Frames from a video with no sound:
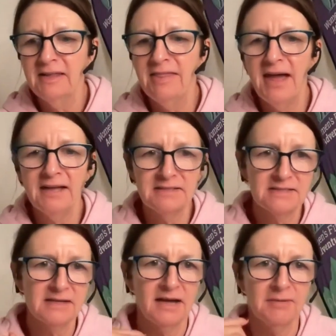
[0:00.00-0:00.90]

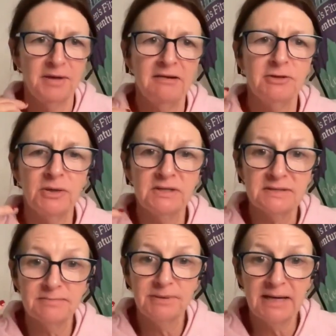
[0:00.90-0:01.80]
that
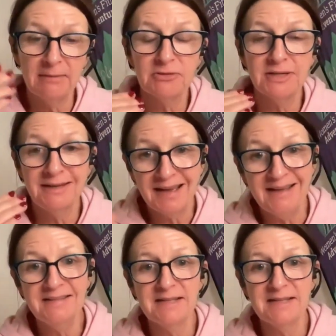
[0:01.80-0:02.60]
everyone's been able to gain